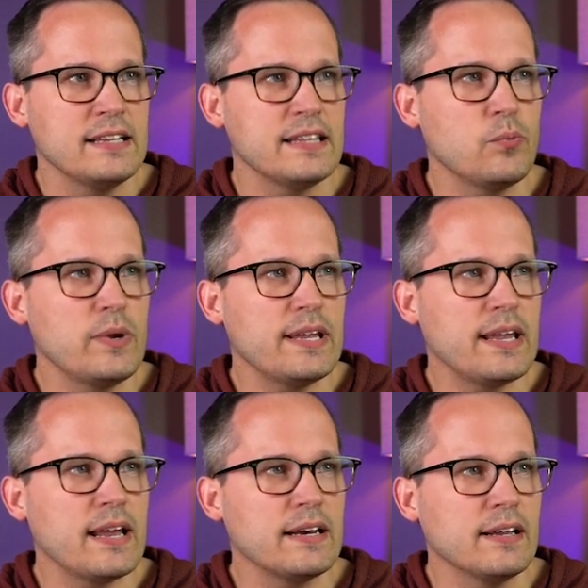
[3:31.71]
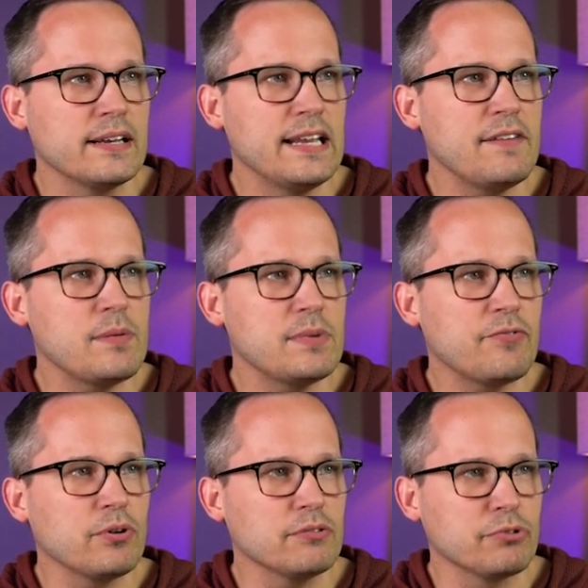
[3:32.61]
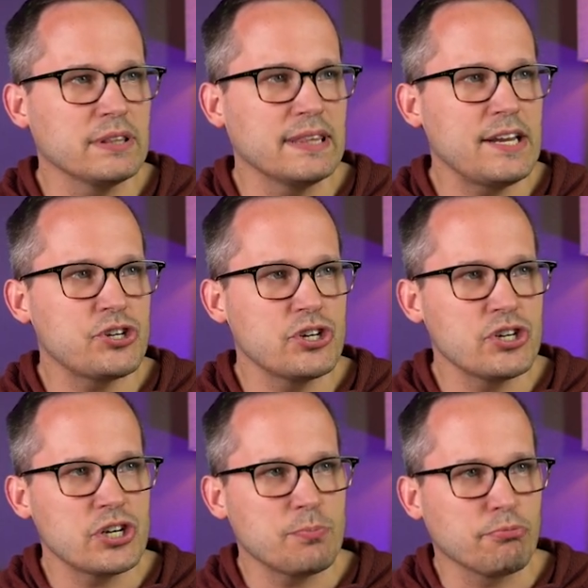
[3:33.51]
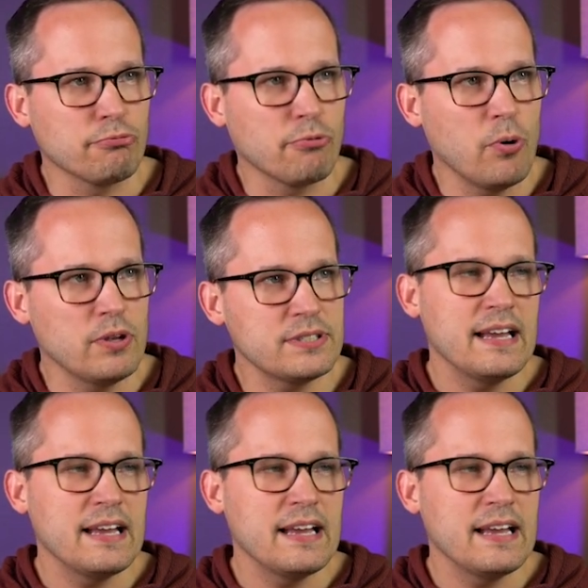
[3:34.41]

then we can give them different relationship roles.